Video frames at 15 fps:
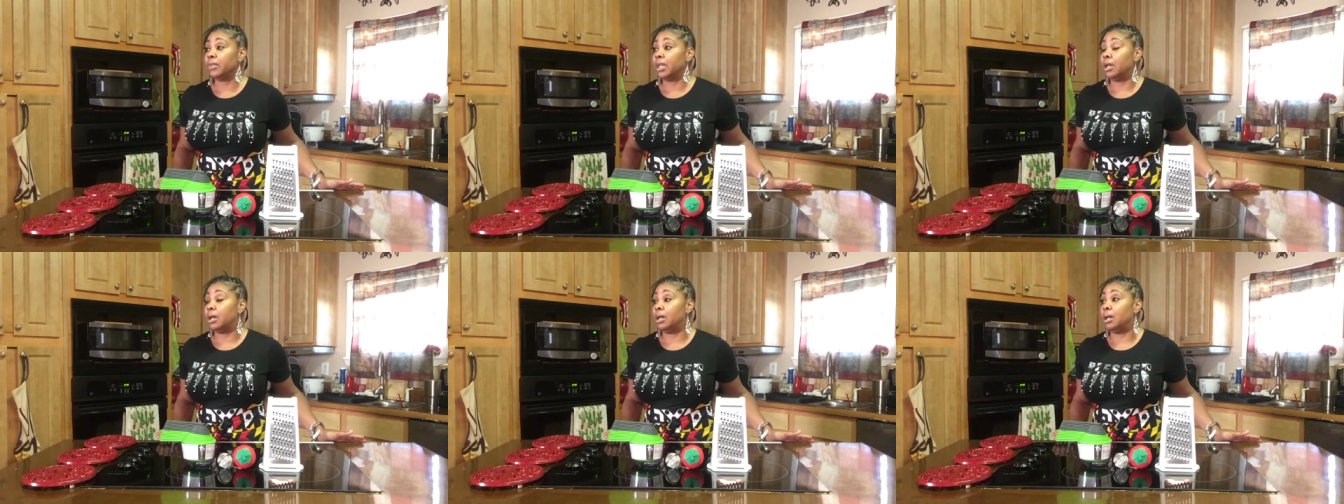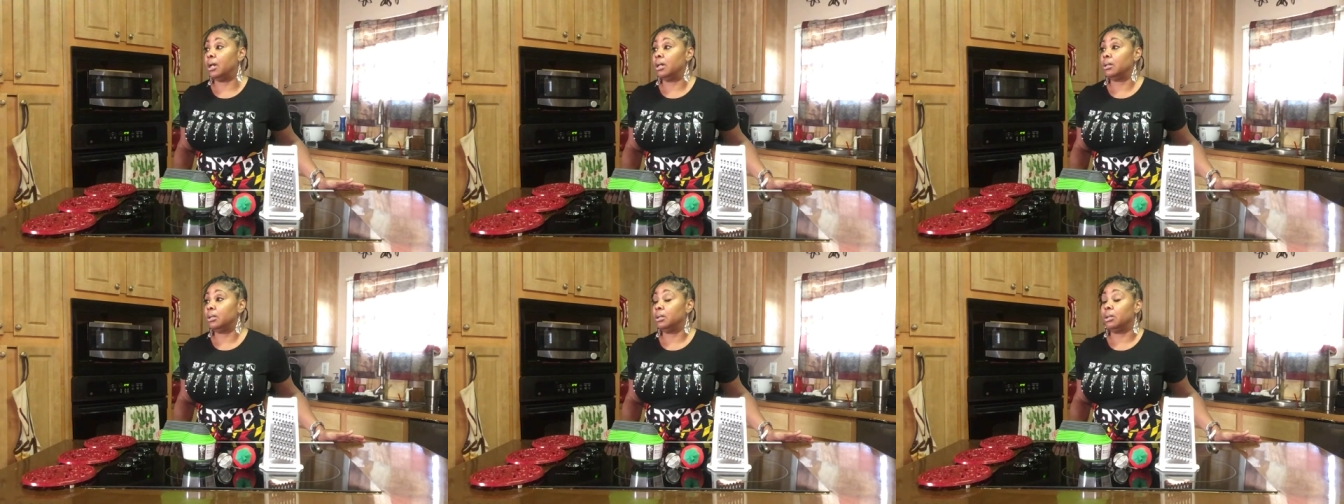
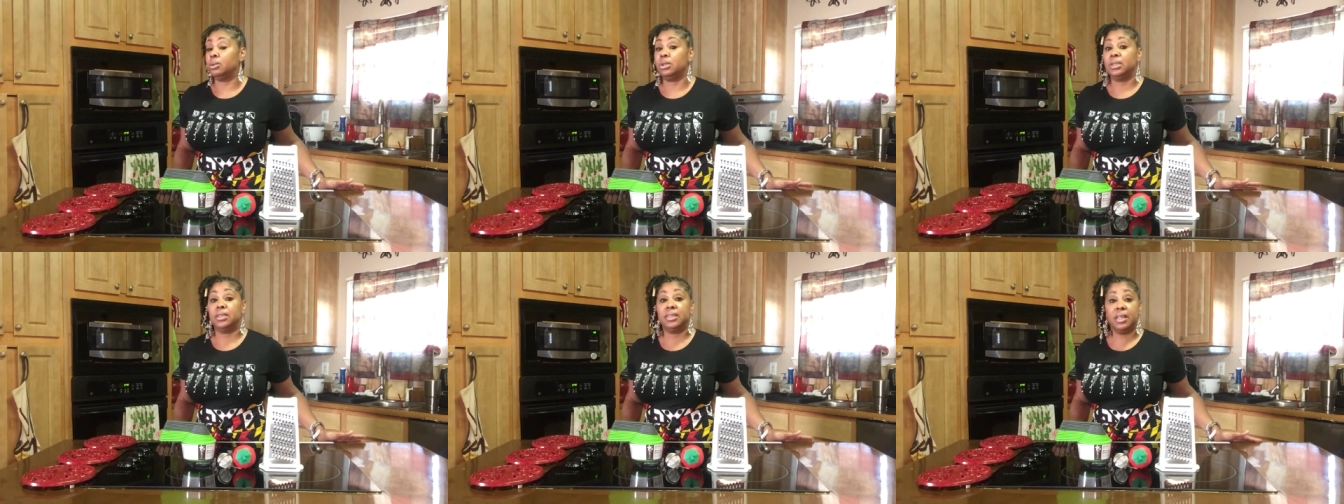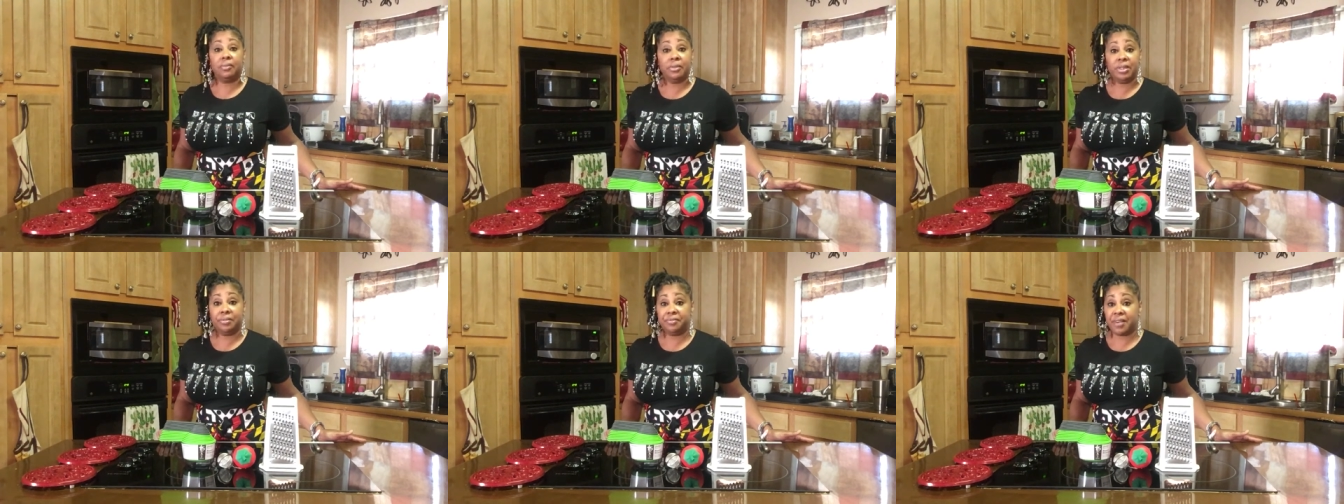uh, close to
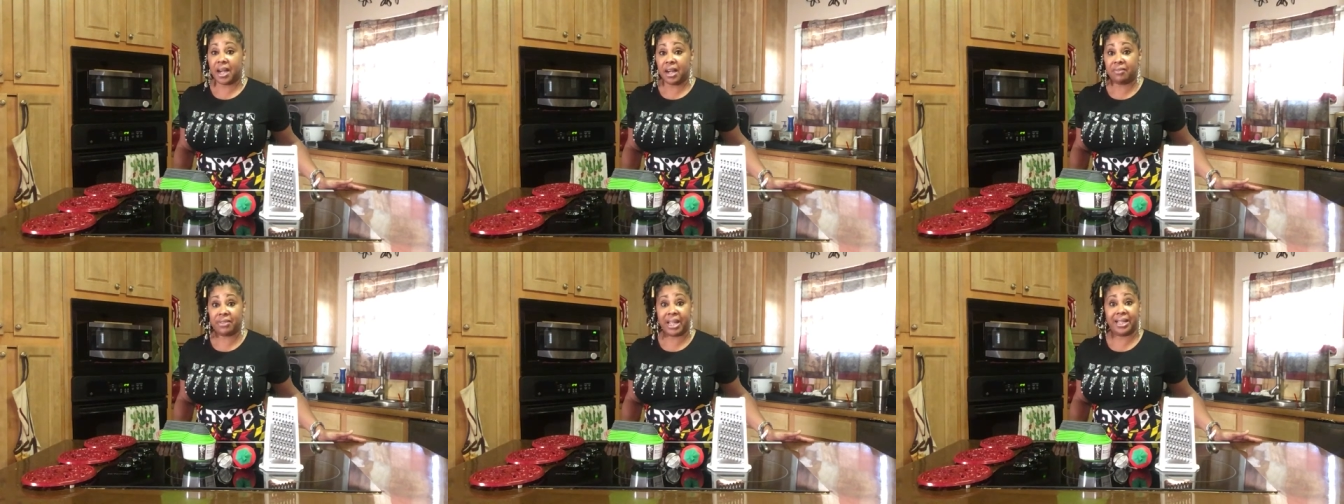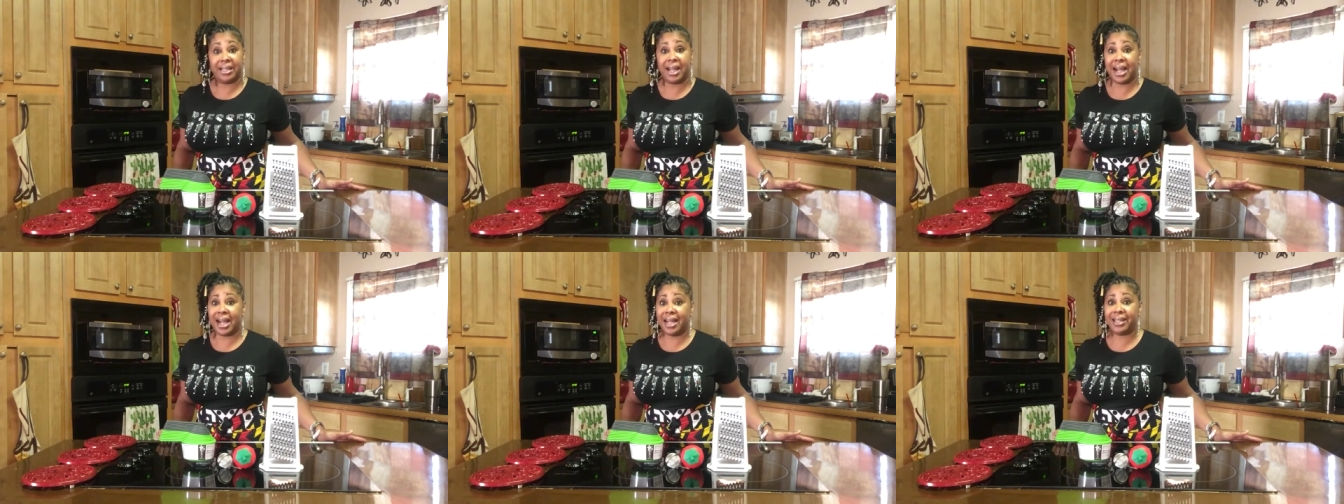75, like
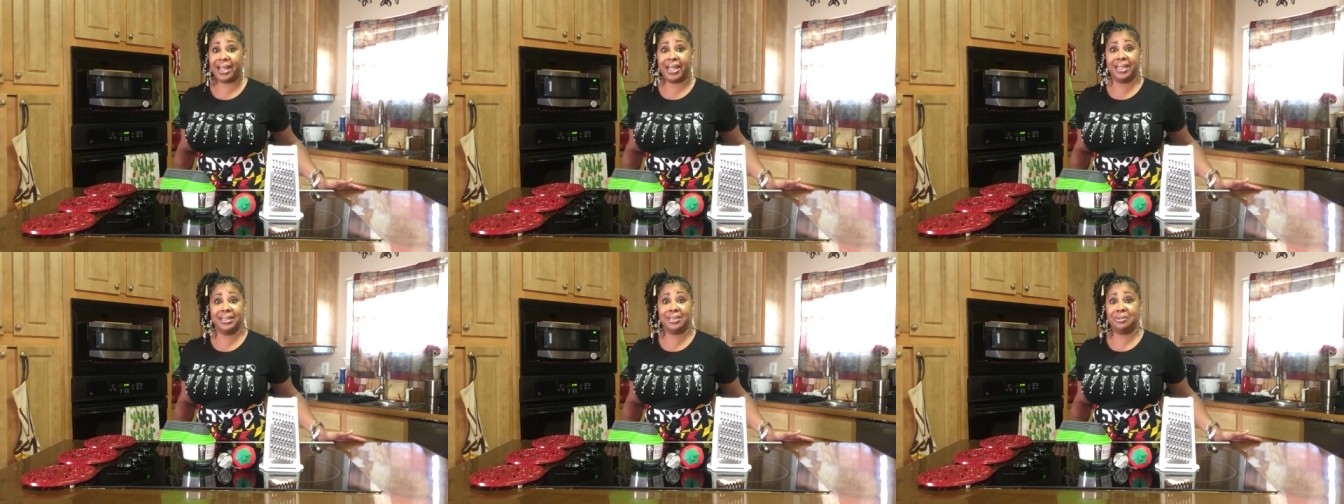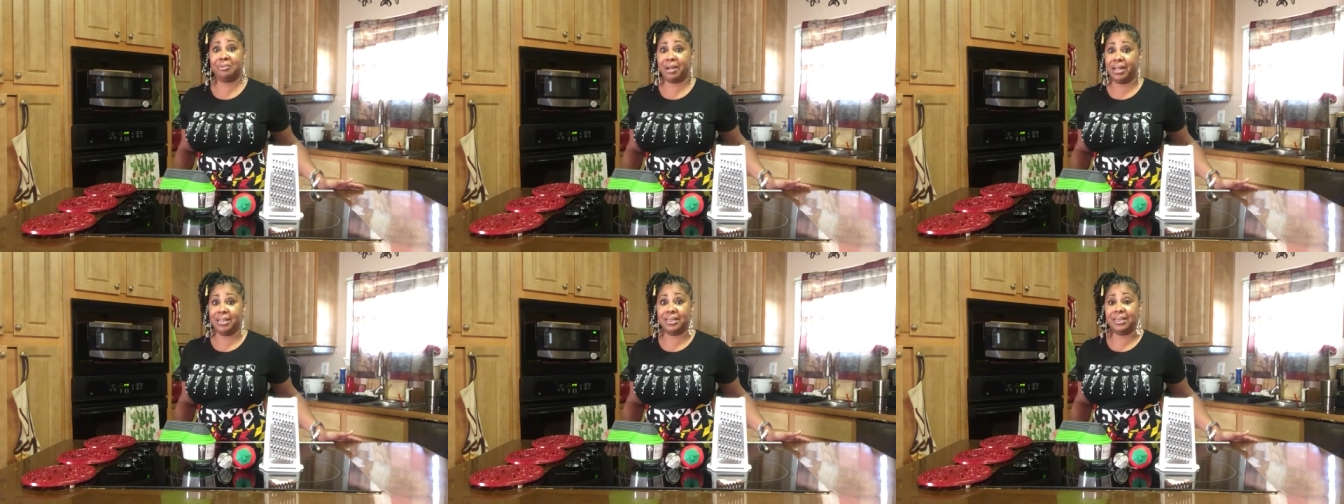hot, like it's
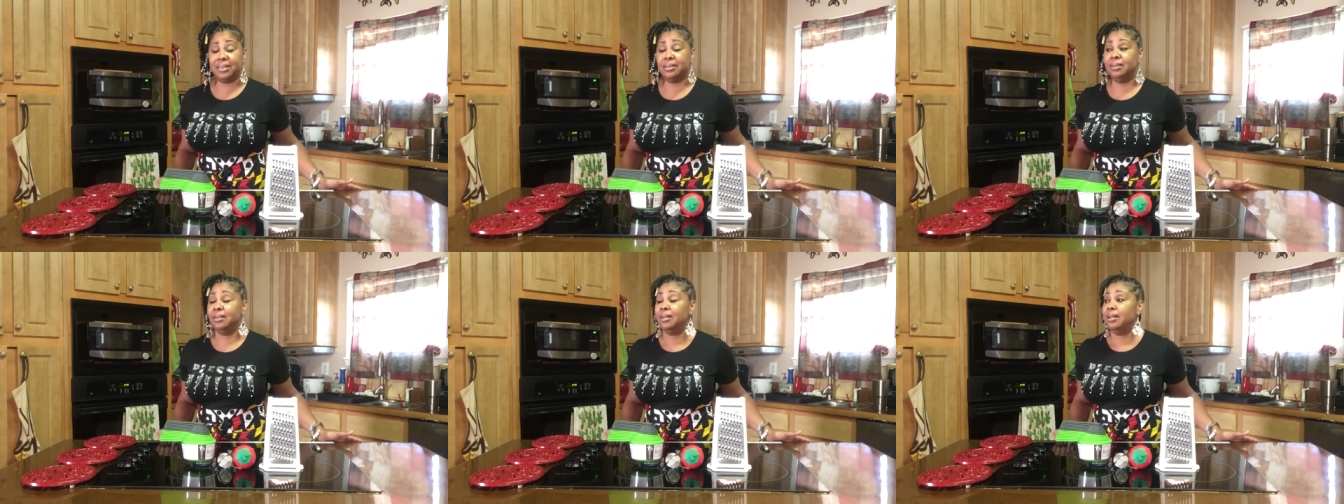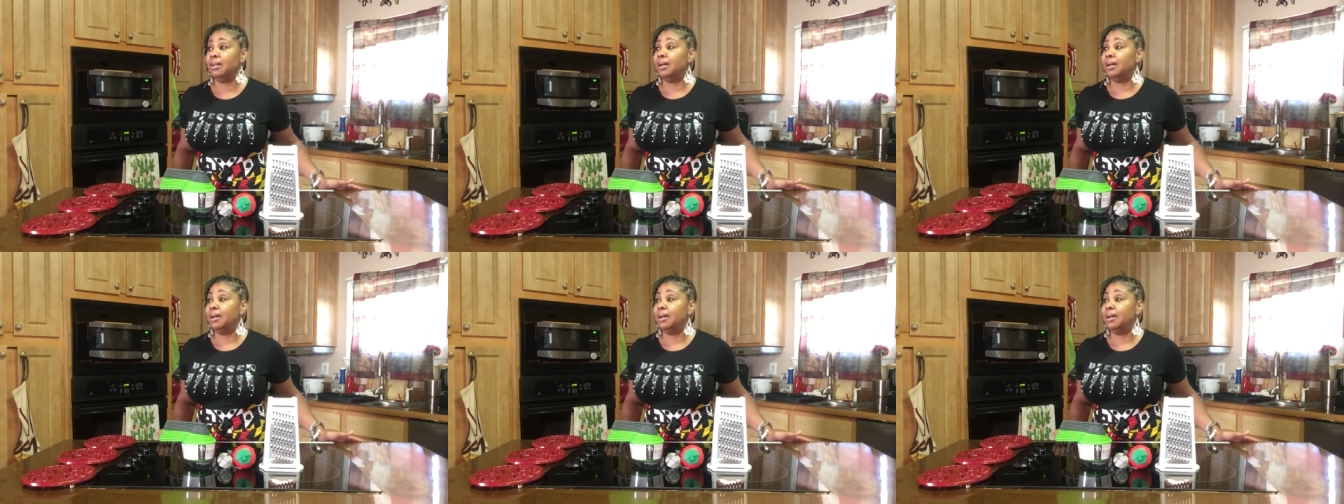crazy.